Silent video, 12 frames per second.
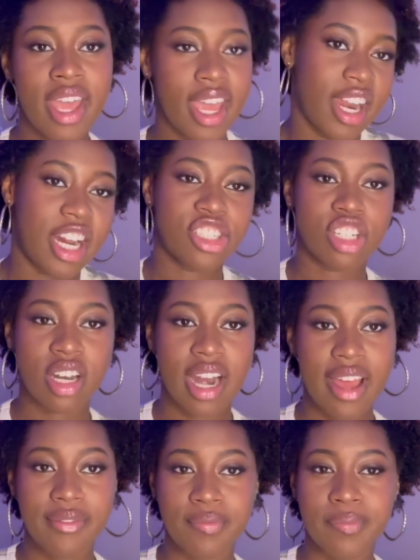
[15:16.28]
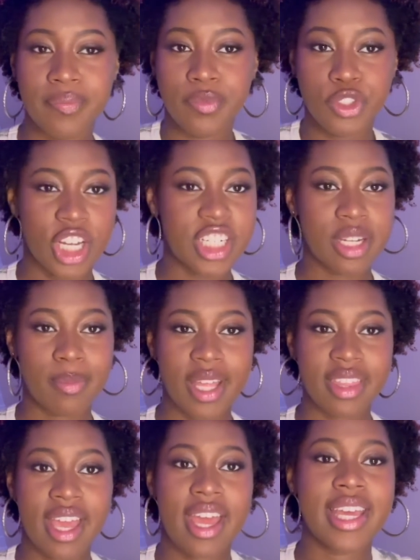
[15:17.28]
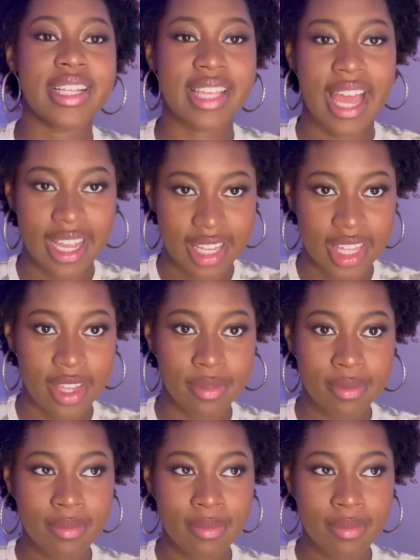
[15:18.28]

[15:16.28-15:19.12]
and I shouldn't have judged him like that. Exactly.